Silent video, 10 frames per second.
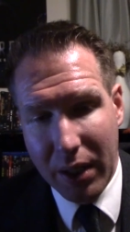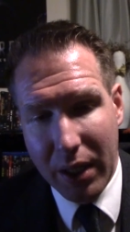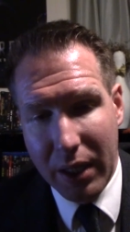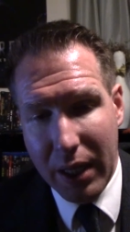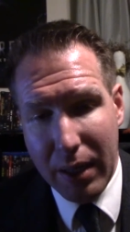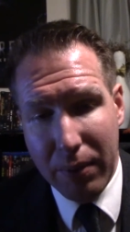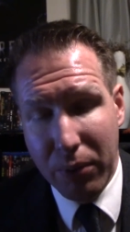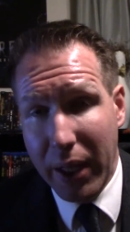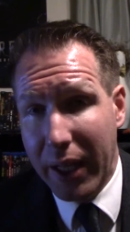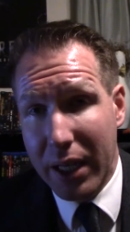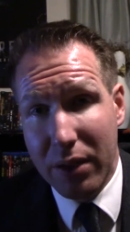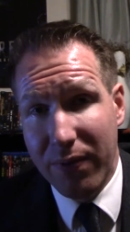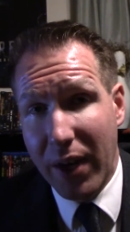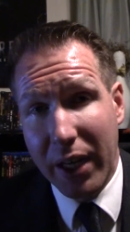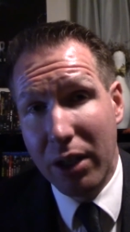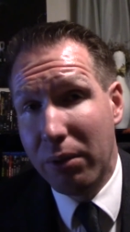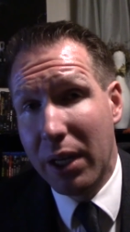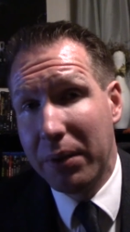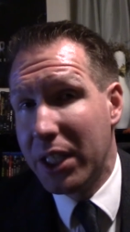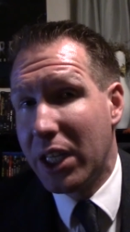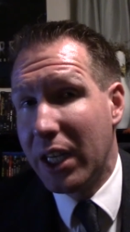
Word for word: And he really likes fucking around with these